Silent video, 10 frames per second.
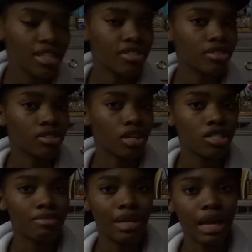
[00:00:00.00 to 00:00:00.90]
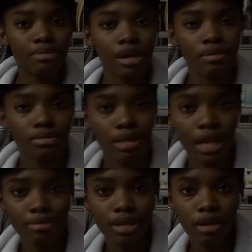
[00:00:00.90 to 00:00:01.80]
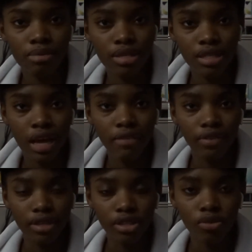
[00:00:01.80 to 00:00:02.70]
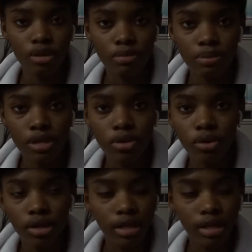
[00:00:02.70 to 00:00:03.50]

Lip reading: easier to charge than my laptop because my laptop doesn't have a USB cord.